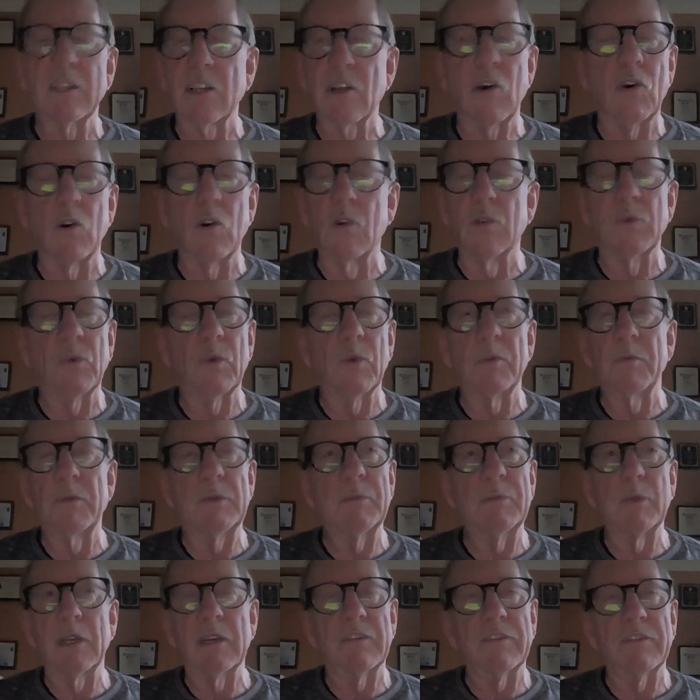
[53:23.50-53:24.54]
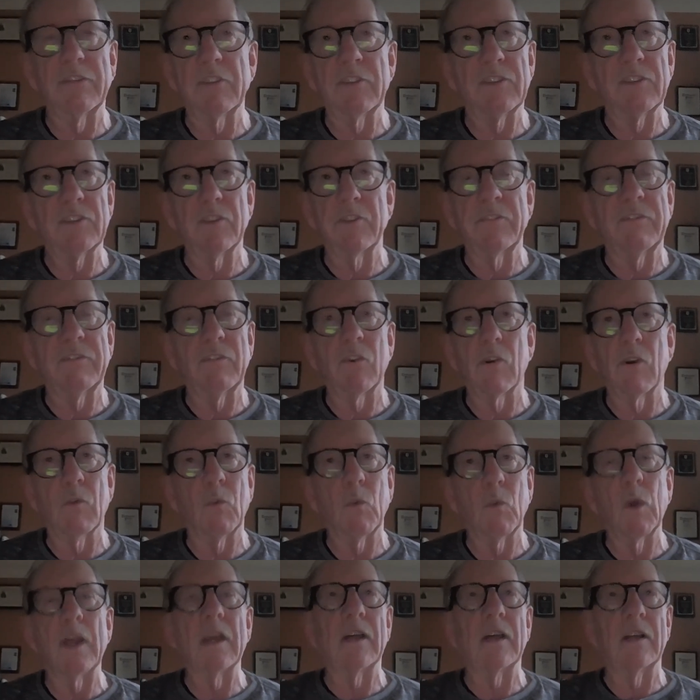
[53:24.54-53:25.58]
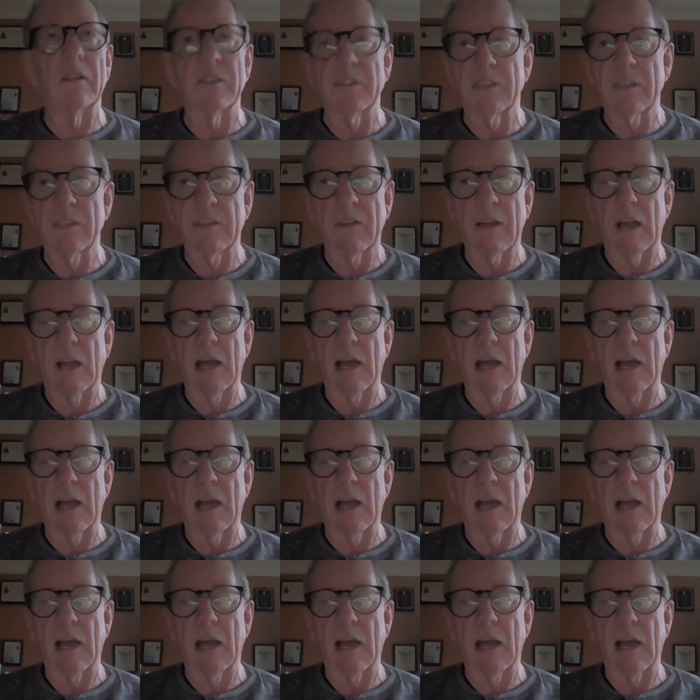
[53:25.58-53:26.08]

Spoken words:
the cold would be beneficial for whales,